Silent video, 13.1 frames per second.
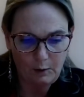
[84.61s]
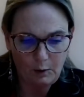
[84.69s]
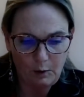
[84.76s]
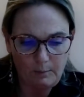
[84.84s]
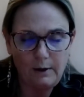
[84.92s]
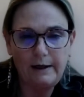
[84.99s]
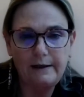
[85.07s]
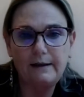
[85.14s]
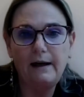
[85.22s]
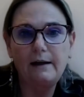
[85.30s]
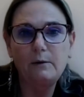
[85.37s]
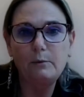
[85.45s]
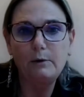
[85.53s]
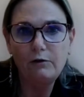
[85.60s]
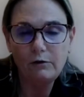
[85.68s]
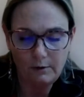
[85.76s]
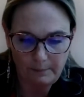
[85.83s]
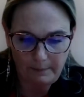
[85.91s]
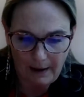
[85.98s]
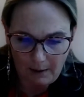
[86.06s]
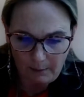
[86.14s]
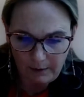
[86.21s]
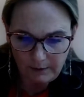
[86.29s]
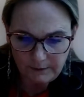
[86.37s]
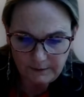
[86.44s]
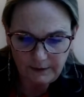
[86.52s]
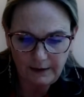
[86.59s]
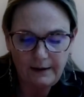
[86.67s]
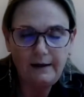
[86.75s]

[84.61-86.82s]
global and regional powers.